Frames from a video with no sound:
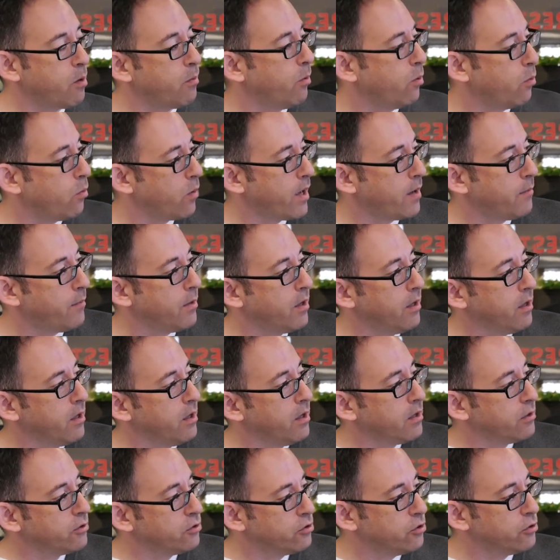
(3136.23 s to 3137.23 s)
mobile web
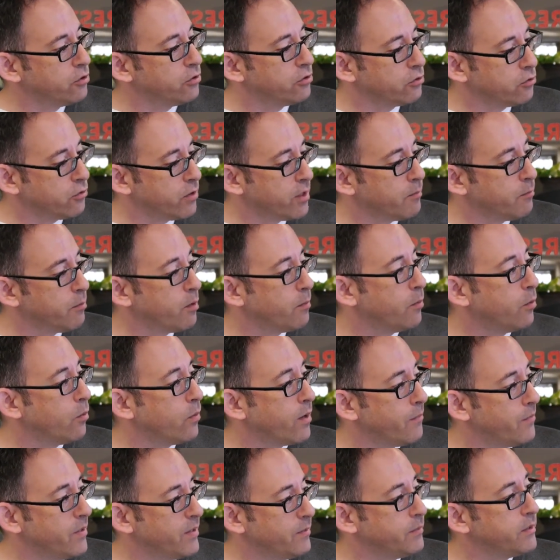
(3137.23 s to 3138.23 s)
to, to create a mobile
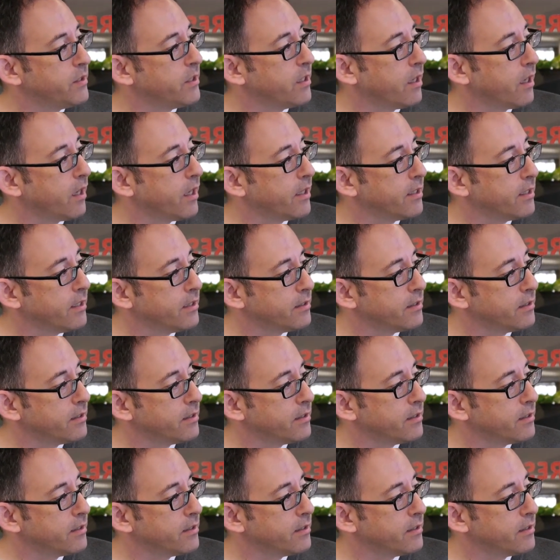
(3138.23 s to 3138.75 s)
web A P I,